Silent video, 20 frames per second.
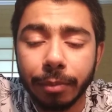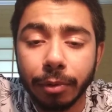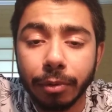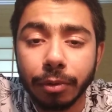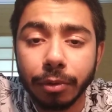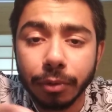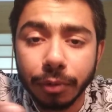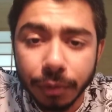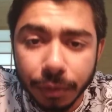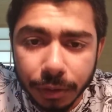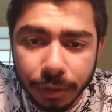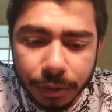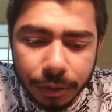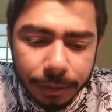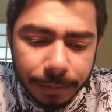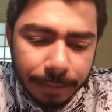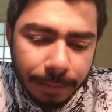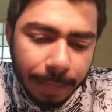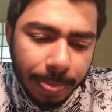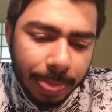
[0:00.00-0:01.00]
protrusions
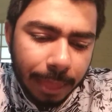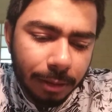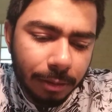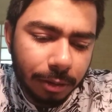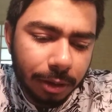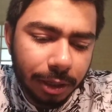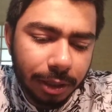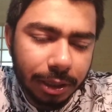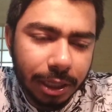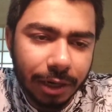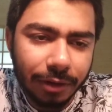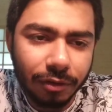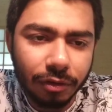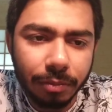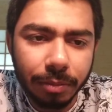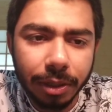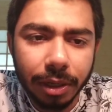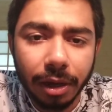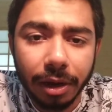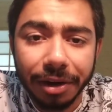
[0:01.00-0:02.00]
okay that will
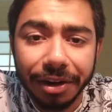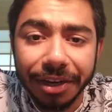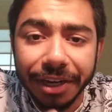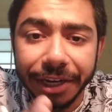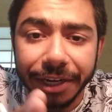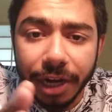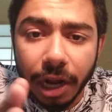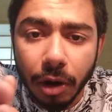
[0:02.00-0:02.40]
be herniate